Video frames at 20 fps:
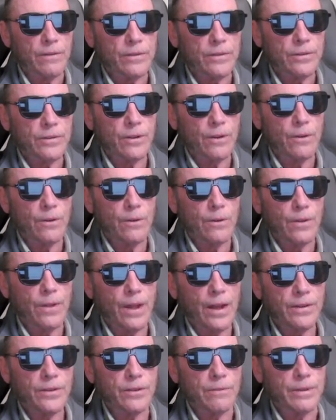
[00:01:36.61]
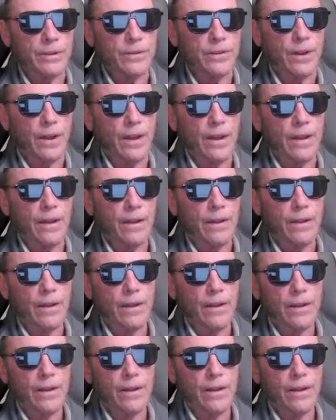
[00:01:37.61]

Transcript: so that's a mistake.